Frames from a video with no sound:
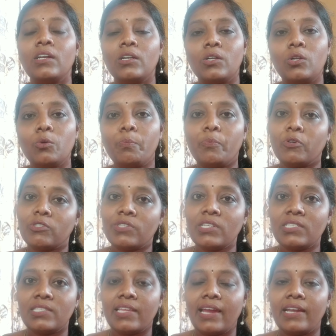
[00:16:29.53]
to
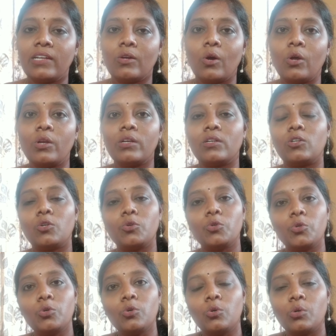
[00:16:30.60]
possess that or to
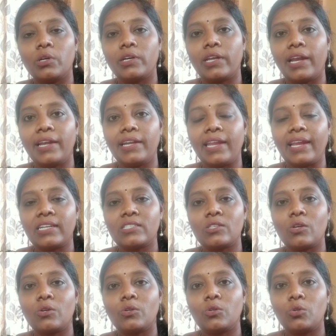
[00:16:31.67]
do great acts
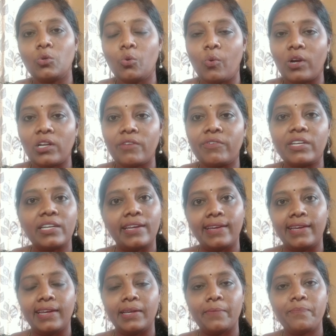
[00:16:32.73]
or do whatever
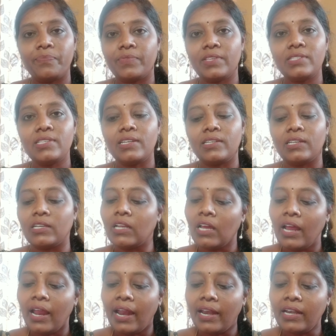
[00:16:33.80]
needed, isn't it?
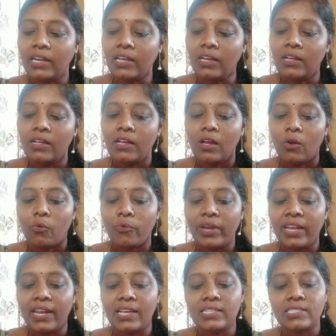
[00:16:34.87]
And
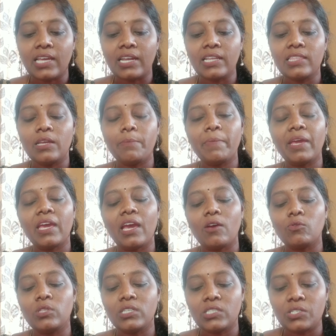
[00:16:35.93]
whereas another may
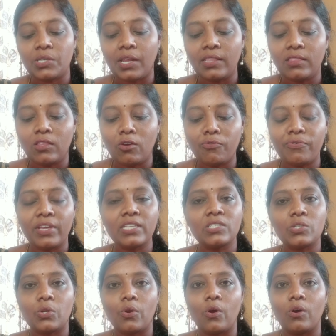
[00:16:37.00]
have the strength of a
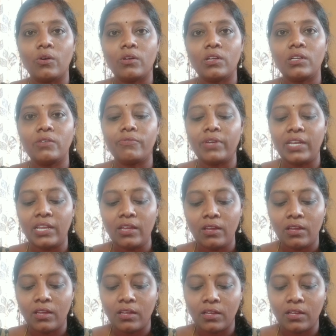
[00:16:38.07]
straw, a very